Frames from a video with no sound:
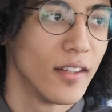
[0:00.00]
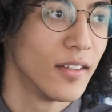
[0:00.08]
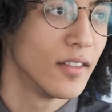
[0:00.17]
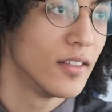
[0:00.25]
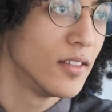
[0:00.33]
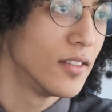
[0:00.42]
the
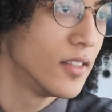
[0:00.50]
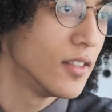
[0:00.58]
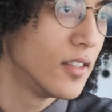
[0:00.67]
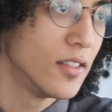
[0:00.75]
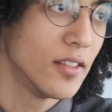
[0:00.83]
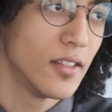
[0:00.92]
value
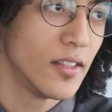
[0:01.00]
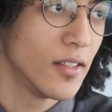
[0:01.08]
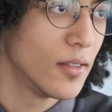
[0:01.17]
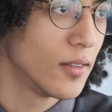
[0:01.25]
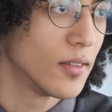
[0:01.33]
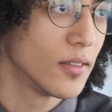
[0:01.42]
of good
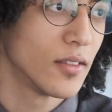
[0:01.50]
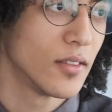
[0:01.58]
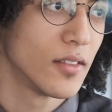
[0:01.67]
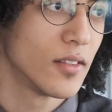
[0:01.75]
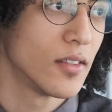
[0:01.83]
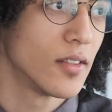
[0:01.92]
project
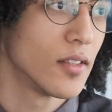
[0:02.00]
management.